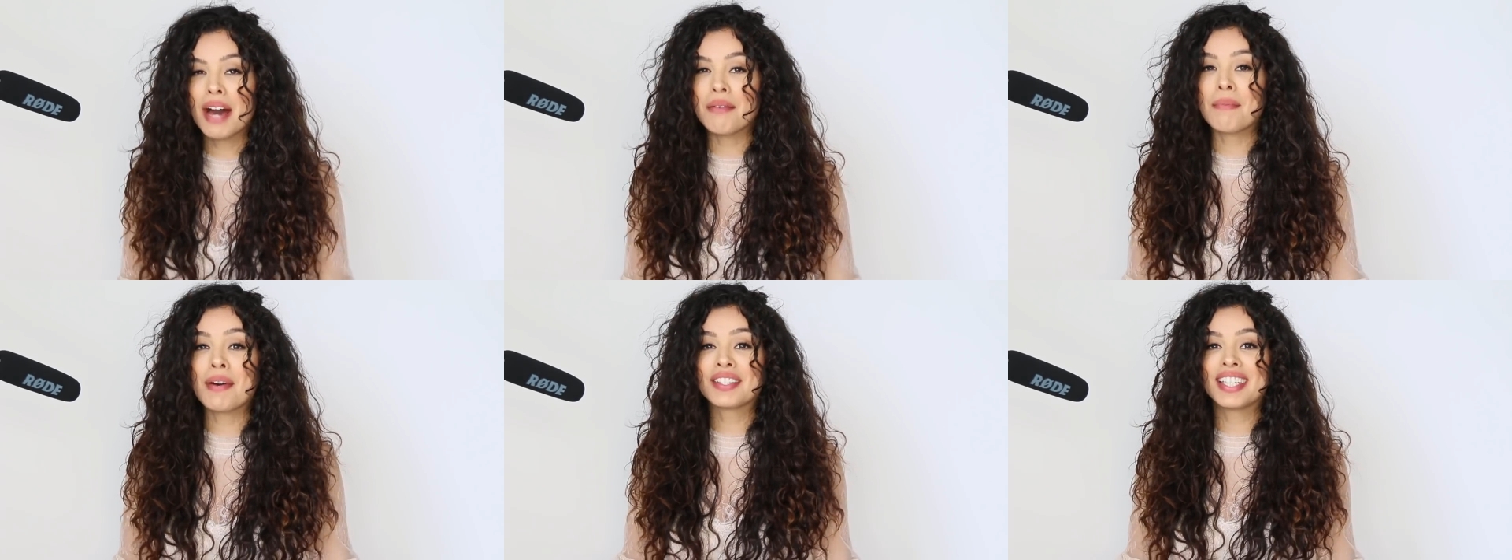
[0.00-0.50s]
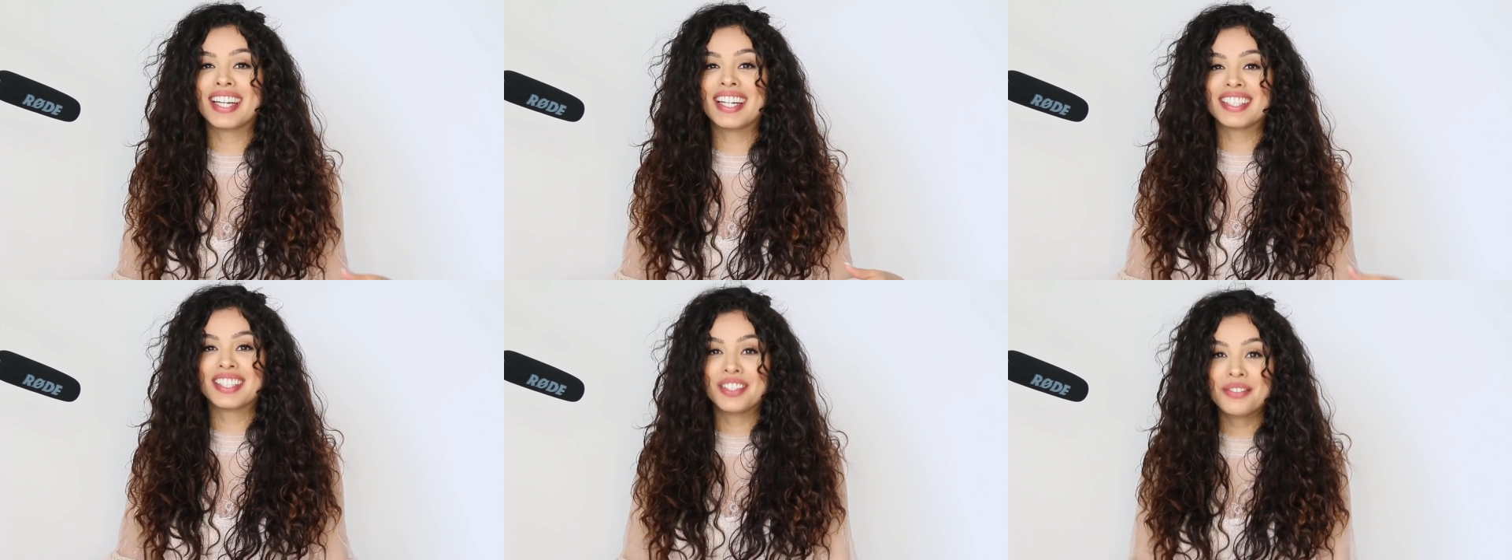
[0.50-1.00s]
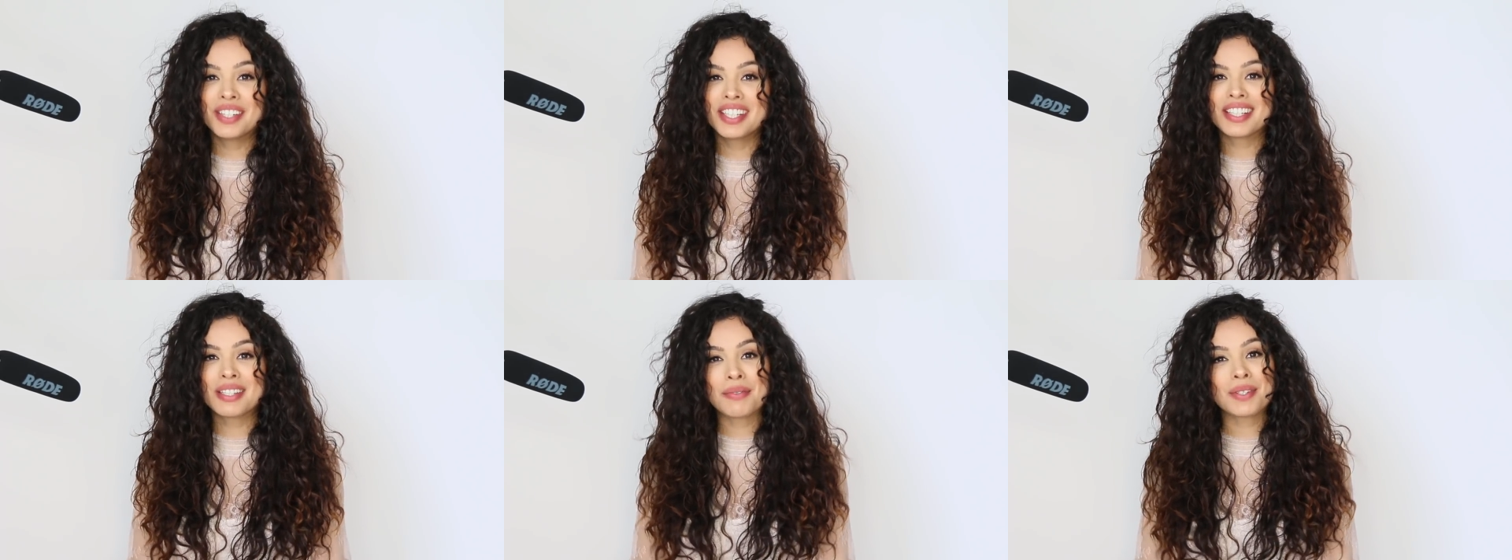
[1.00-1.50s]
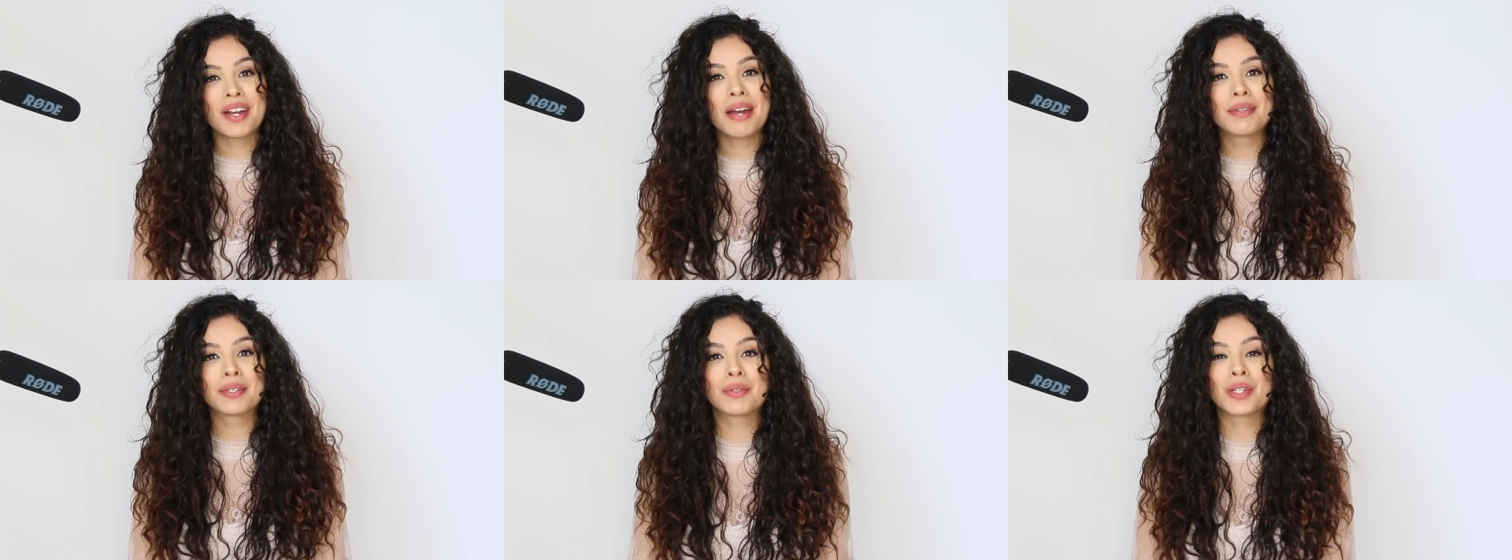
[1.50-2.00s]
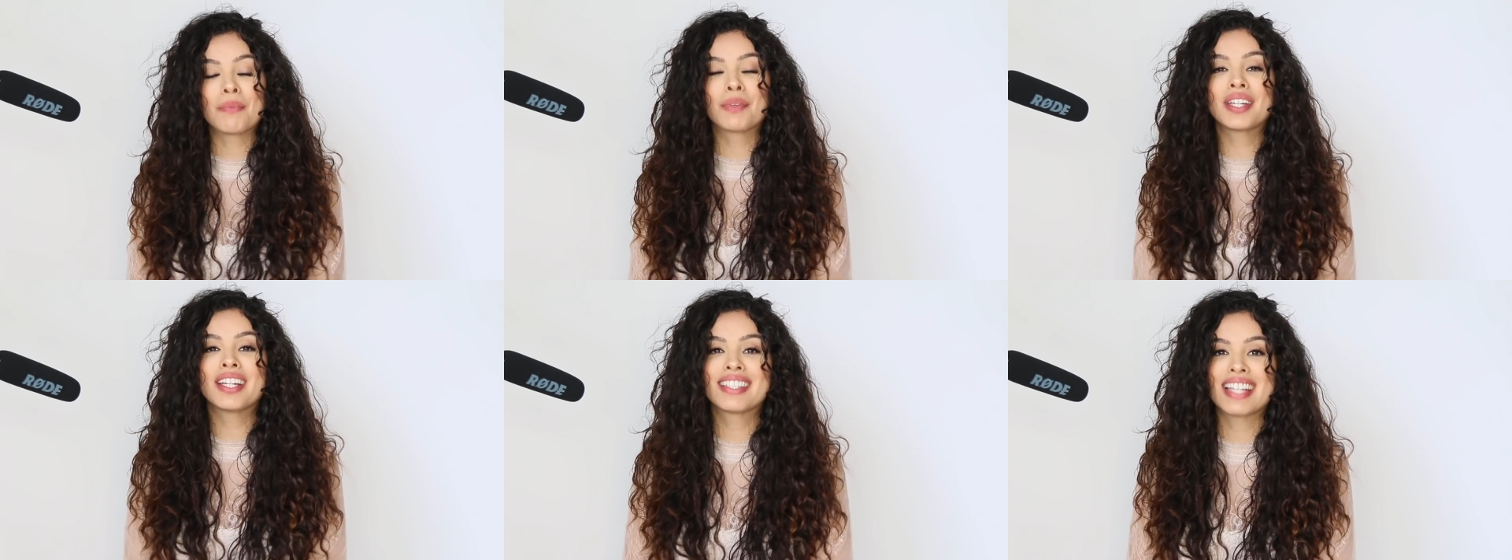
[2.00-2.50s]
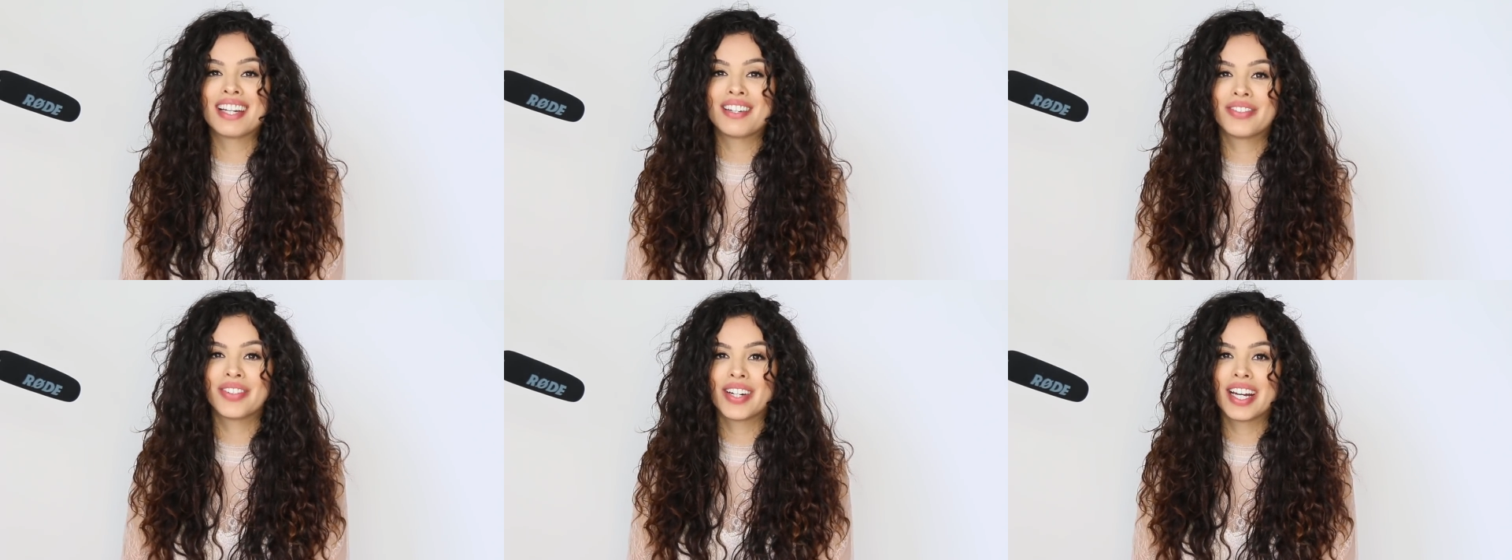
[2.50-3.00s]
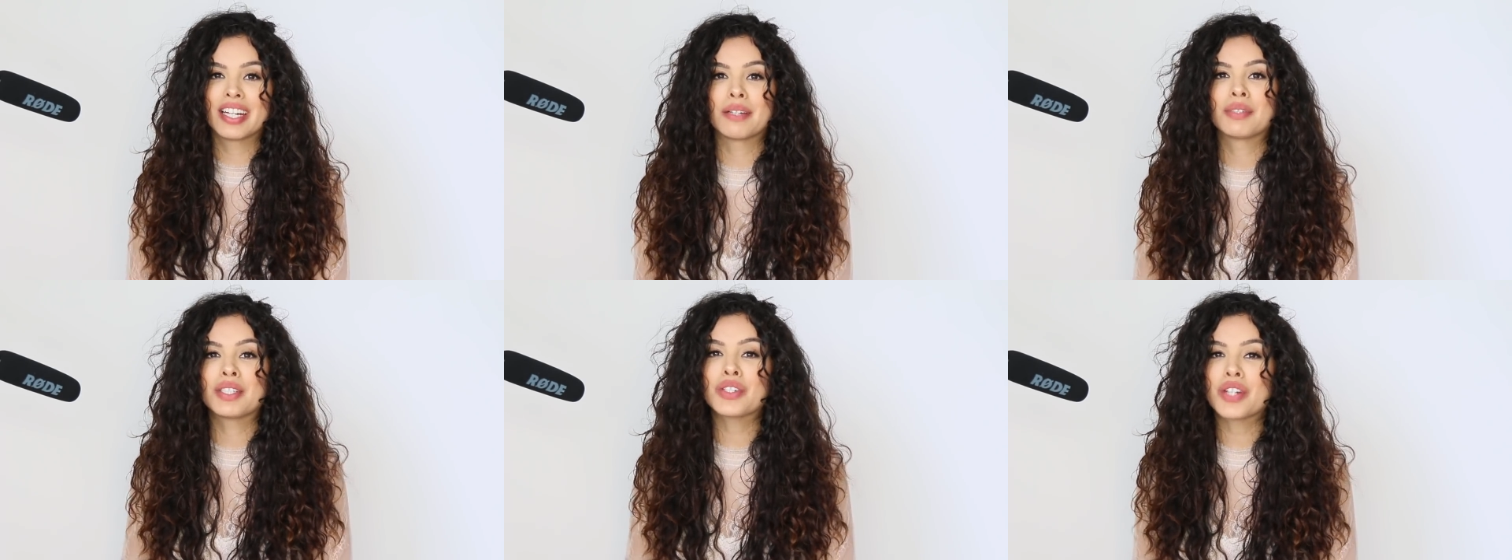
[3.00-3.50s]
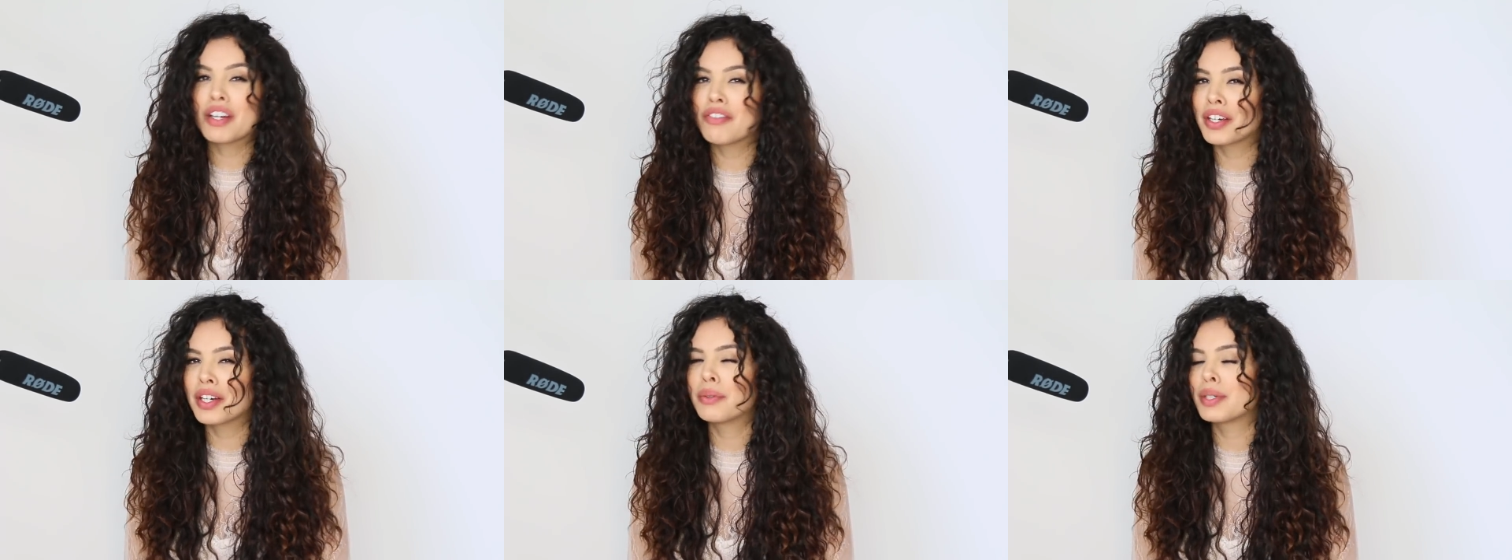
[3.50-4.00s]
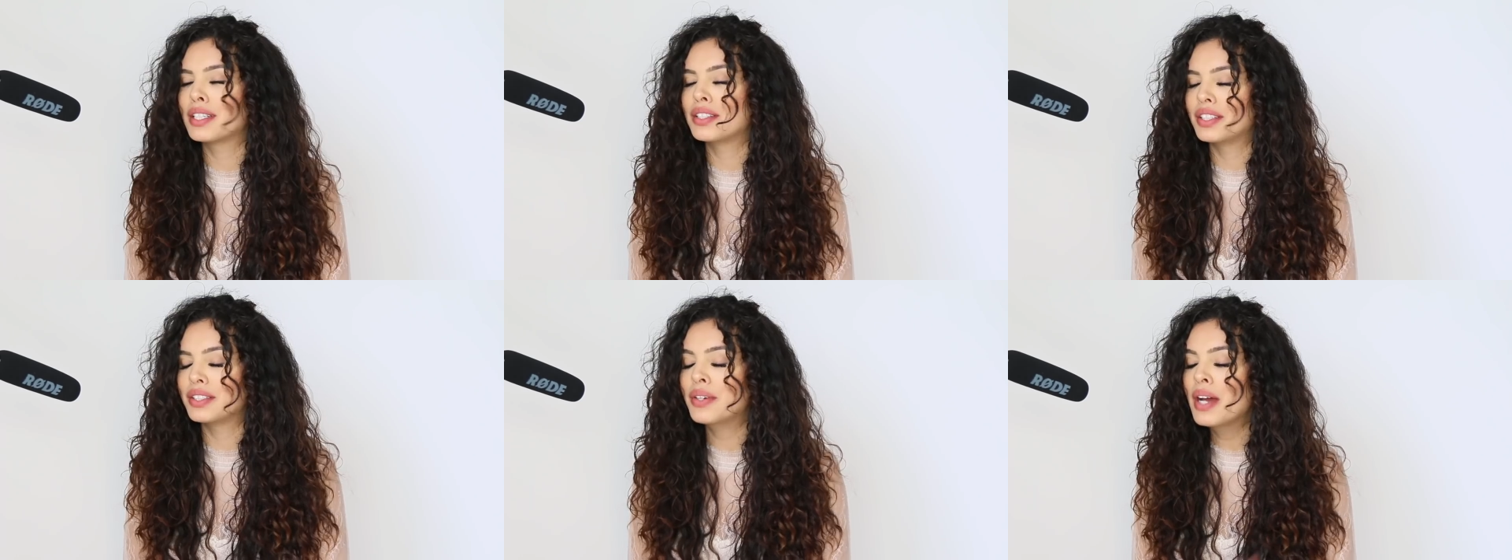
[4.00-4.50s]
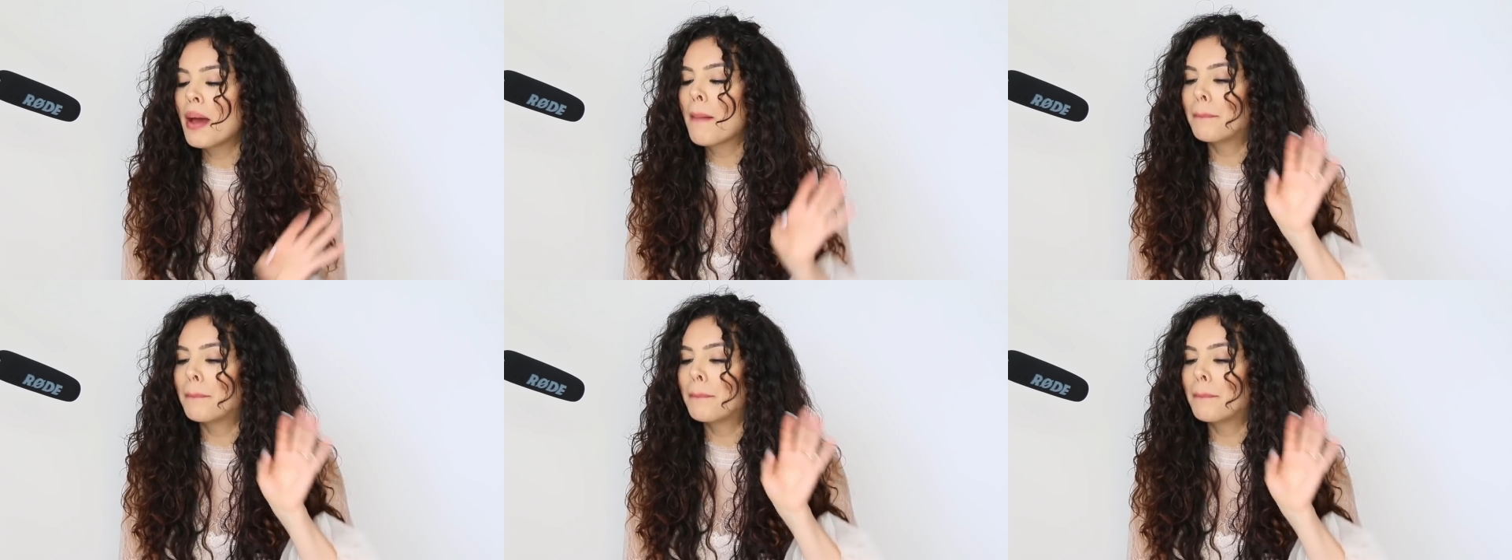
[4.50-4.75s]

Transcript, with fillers: I'm about to hit 2 million subscribers, which I'm really excited for, and I'm still trying to figure out what to do,